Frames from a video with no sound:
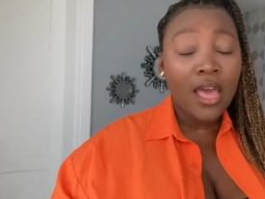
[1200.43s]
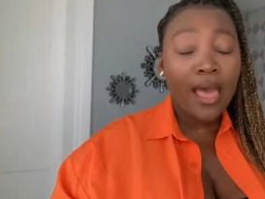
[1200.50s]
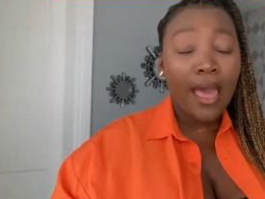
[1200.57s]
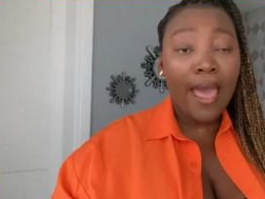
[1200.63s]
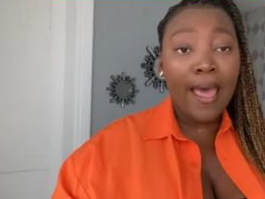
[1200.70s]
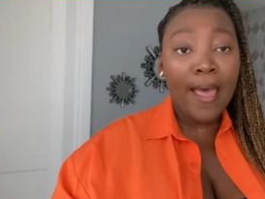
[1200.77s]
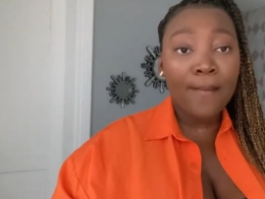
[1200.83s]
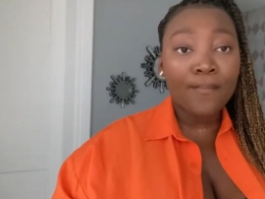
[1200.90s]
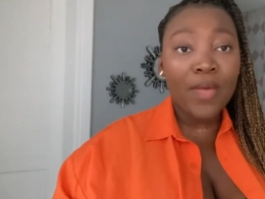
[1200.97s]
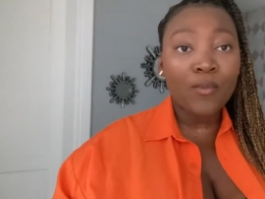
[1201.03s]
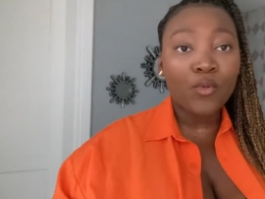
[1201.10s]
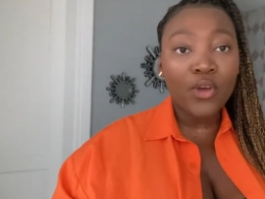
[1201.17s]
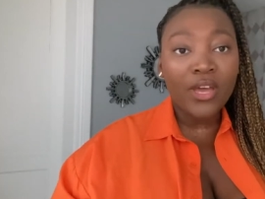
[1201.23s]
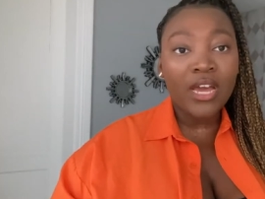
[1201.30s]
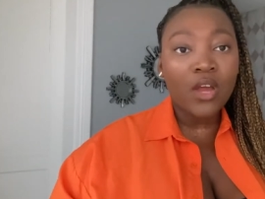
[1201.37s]
um, i'm
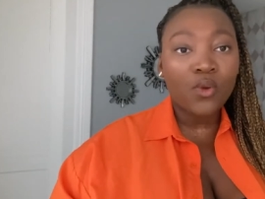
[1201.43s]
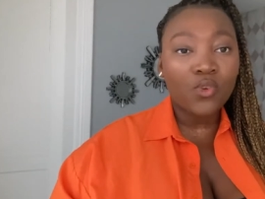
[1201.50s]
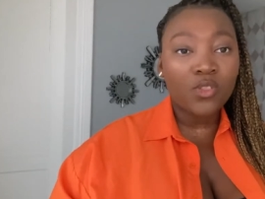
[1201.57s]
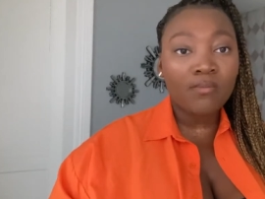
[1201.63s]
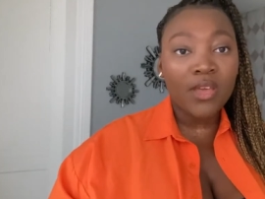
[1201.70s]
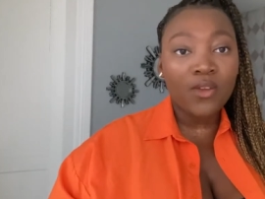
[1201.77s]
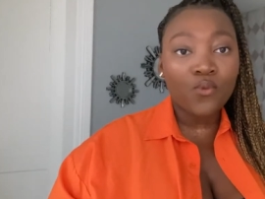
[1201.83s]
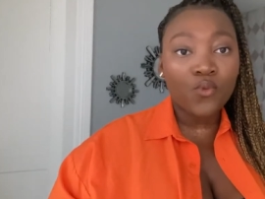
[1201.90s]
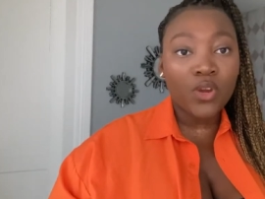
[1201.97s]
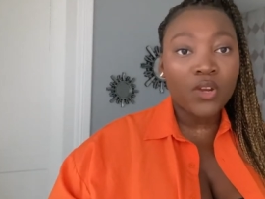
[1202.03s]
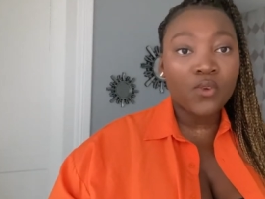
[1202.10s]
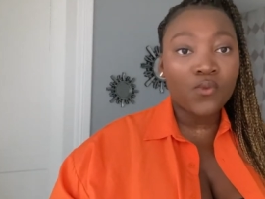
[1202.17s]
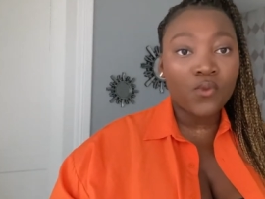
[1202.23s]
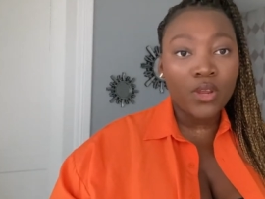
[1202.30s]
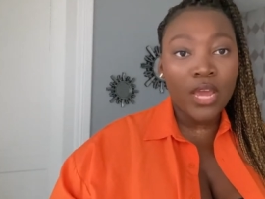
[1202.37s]
going out with my friend
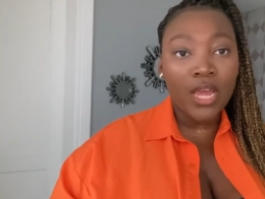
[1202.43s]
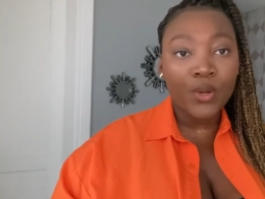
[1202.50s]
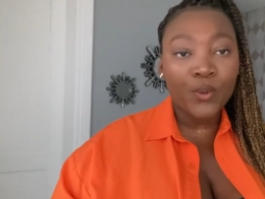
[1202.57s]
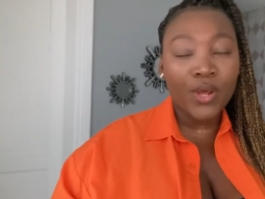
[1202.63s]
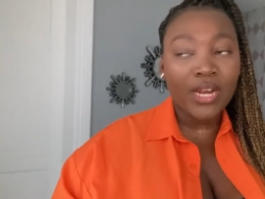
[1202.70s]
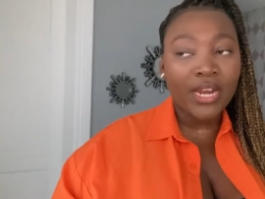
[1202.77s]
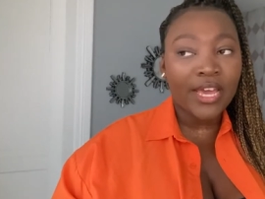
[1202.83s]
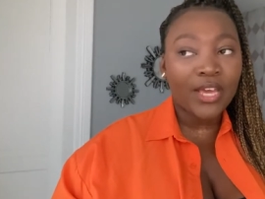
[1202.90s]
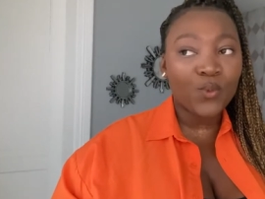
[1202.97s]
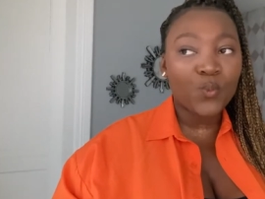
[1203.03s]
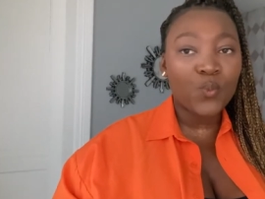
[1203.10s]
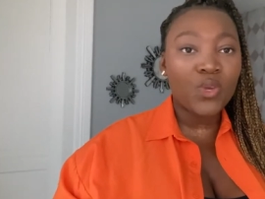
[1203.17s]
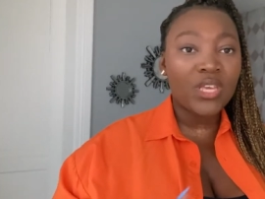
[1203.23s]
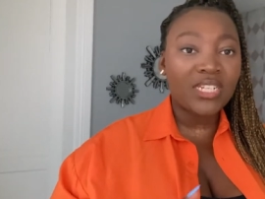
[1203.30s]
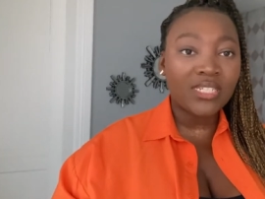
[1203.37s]
Viedra. like
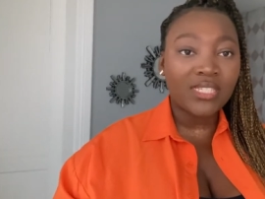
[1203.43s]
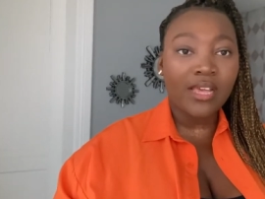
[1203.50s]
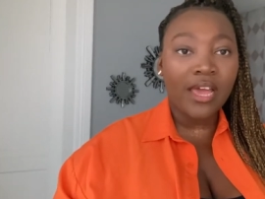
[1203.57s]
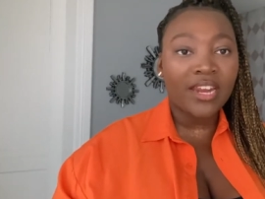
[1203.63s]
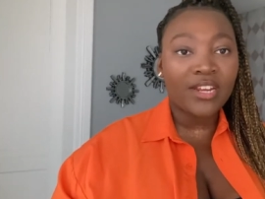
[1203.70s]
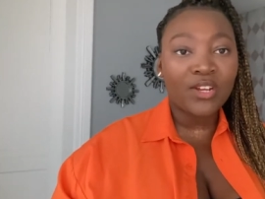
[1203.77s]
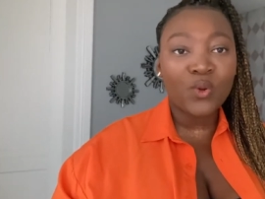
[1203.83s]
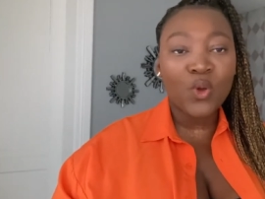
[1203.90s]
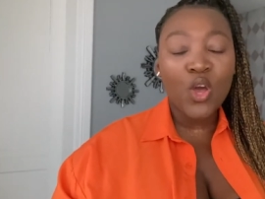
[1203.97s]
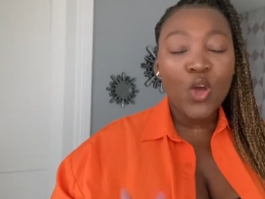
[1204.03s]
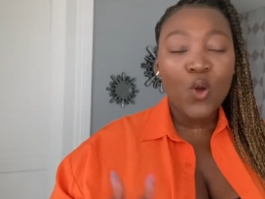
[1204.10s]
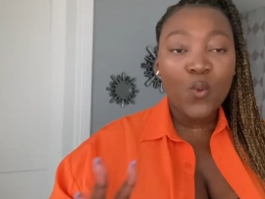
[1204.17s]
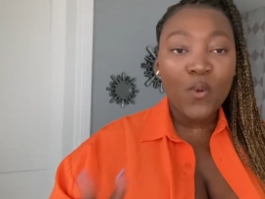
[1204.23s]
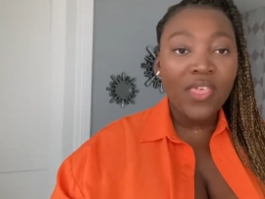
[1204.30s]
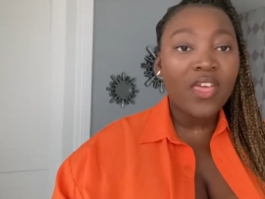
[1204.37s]
we decided
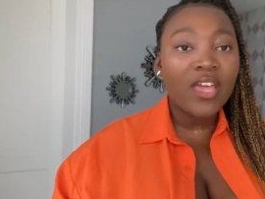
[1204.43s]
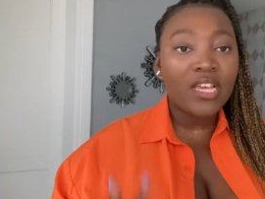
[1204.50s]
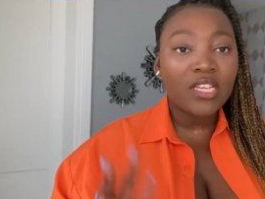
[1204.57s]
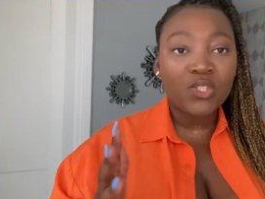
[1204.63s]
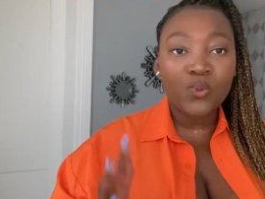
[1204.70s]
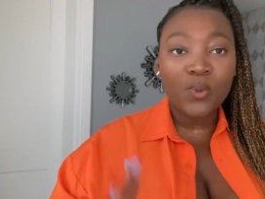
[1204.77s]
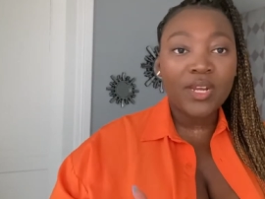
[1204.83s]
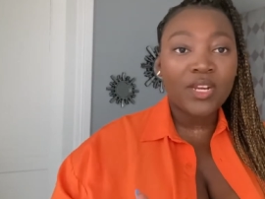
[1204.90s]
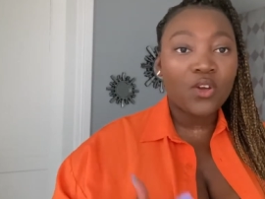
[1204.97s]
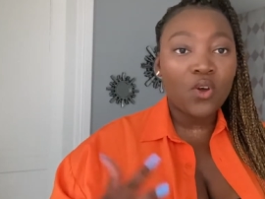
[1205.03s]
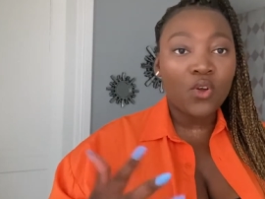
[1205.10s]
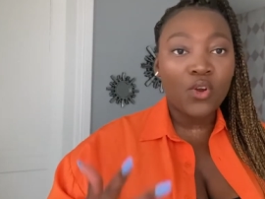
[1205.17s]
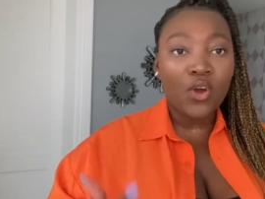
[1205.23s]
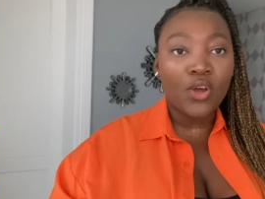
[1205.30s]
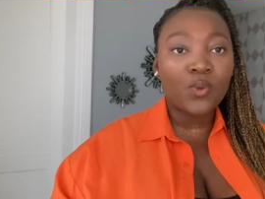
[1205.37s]
whether it's raining or
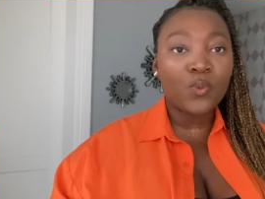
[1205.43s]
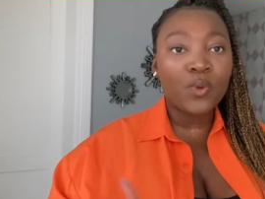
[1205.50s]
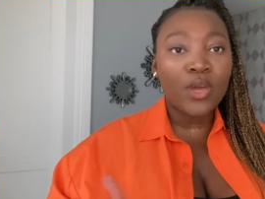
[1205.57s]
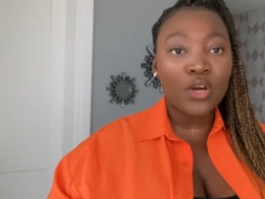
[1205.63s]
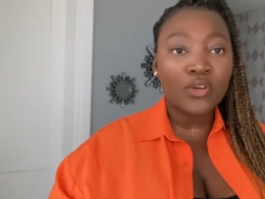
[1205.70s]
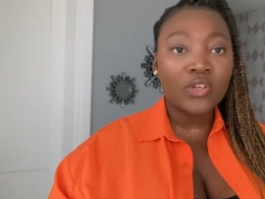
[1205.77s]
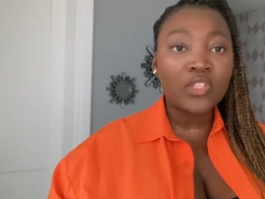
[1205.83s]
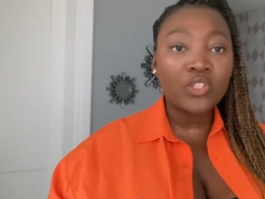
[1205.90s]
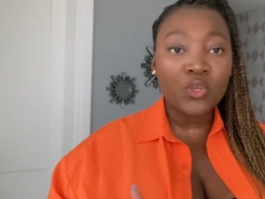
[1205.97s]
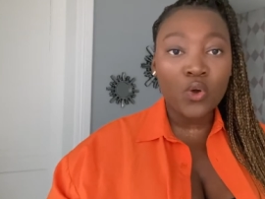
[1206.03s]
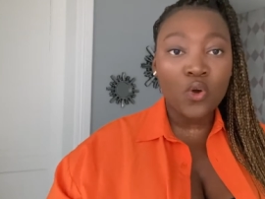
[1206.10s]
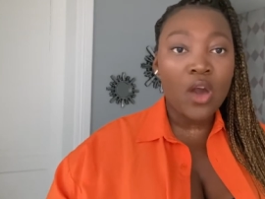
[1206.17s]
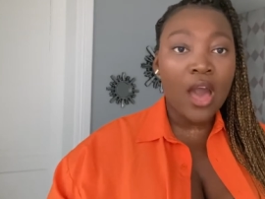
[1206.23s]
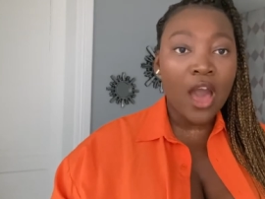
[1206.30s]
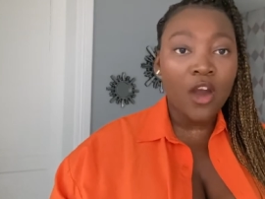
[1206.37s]
not we are going to
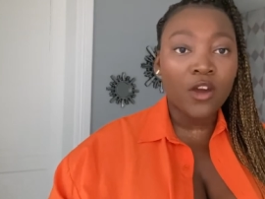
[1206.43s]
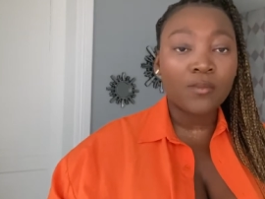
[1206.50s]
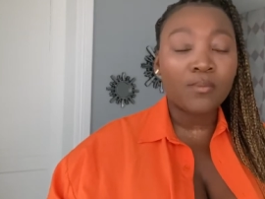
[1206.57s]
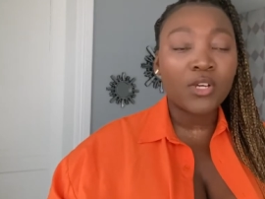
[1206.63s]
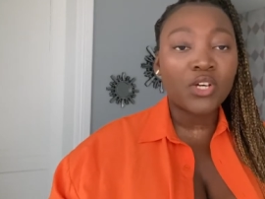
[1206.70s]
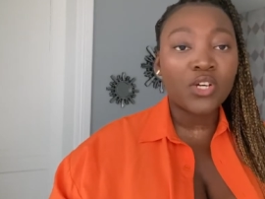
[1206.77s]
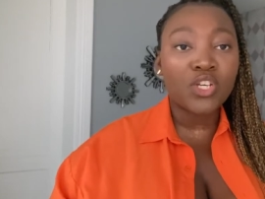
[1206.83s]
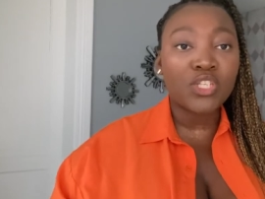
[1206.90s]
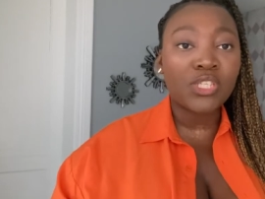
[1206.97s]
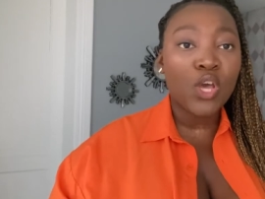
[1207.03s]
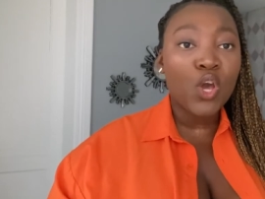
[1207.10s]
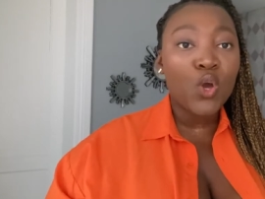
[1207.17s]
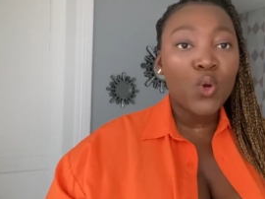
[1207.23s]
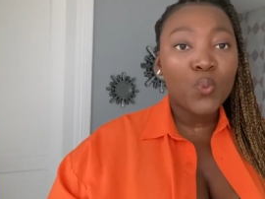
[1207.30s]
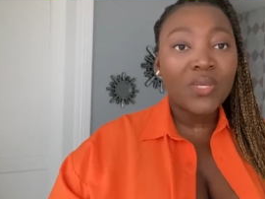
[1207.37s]
go out because
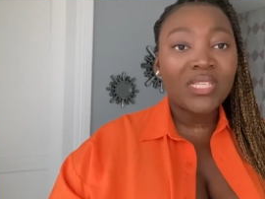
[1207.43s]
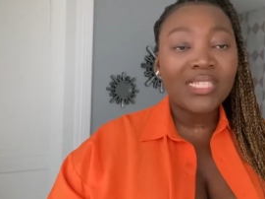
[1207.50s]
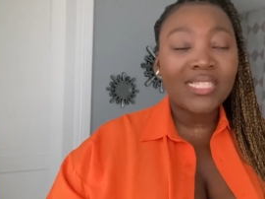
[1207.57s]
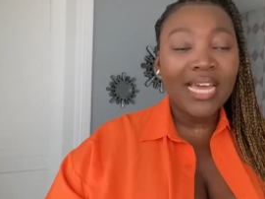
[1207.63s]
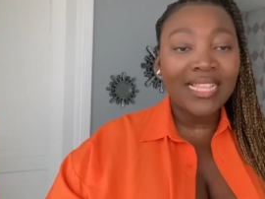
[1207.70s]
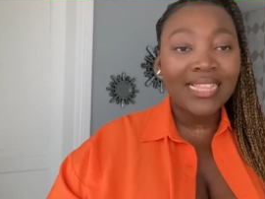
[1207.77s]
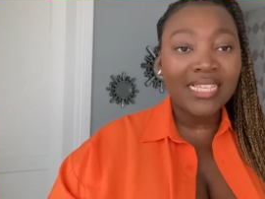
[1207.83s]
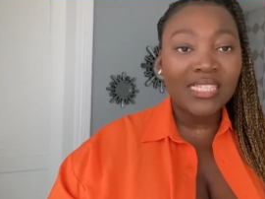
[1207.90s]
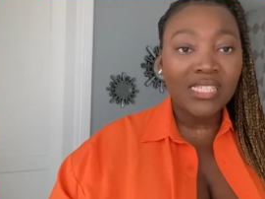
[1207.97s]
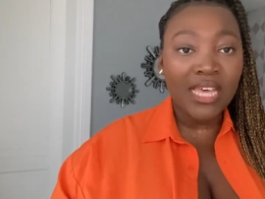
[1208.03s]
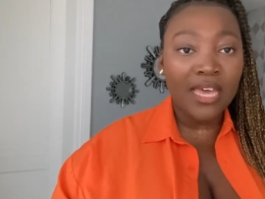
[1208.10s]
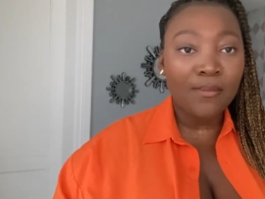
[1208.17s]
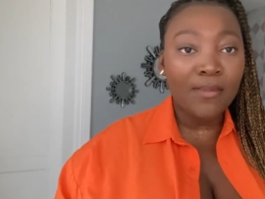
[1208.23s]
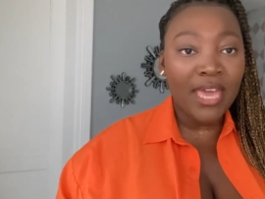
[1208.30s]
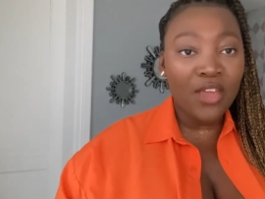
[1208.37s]
we stay in the
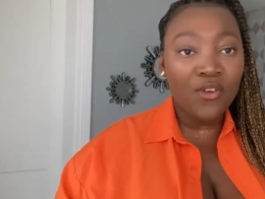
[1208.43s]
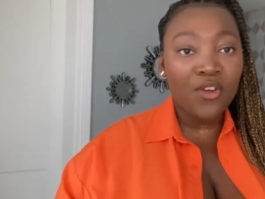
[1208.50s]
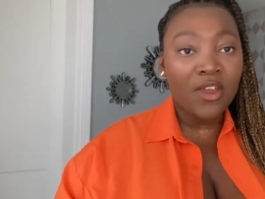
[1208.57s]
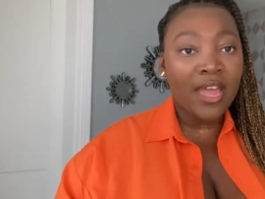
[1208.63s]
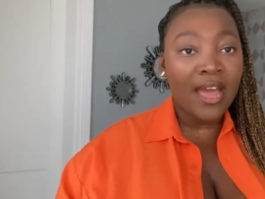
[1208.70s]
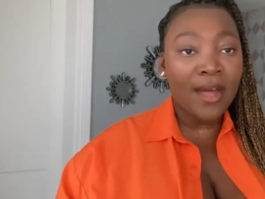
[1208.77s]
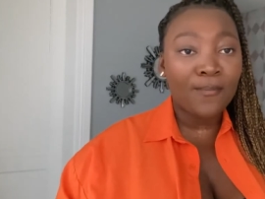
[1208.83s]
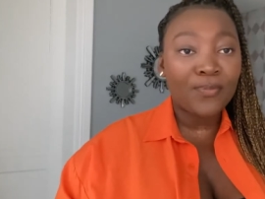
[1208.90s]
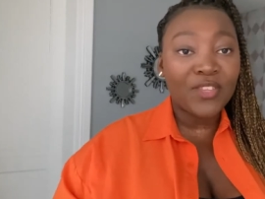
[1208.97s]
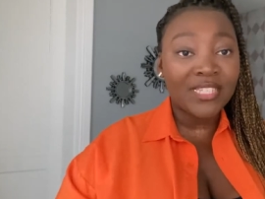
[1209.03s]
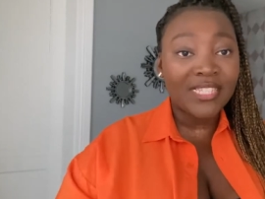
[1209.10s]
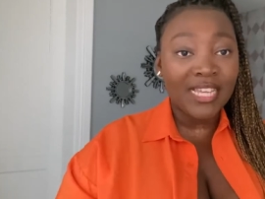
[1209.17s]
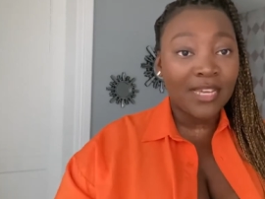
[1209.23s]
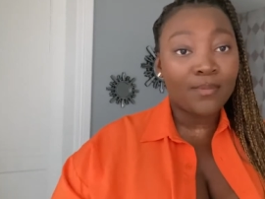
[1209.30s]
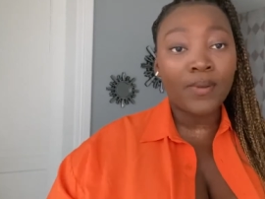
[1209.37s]
same area the
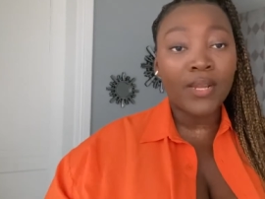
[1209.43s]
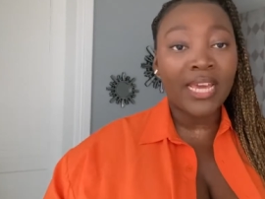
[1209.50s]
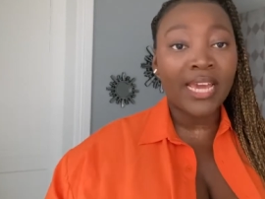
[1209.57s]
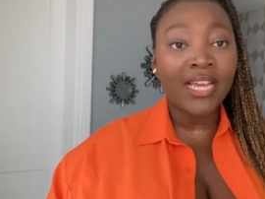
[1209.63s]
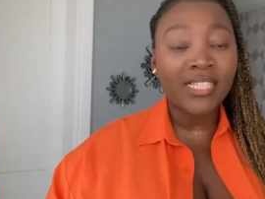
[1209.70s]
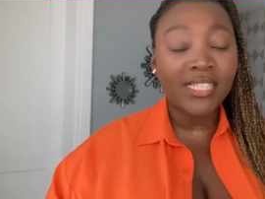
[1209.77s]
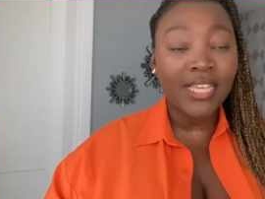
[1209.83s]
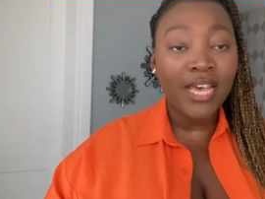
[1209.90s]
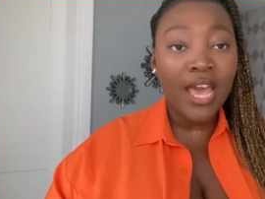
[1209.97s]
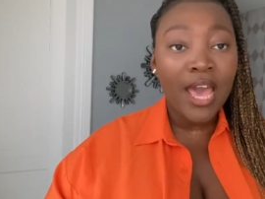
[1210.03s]
same place